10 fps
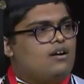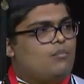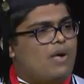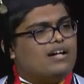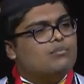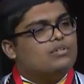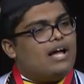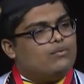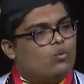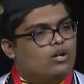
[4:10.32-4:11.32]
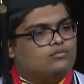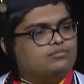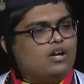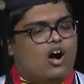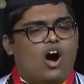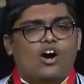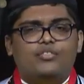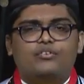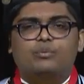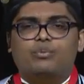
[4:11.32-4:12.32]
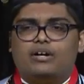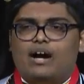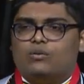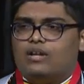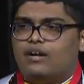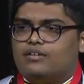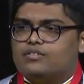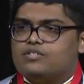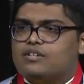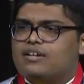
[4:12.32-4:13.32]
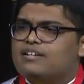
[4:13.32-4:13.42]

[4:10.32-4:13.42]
Malcolm Gladwell, author of the book Outliers,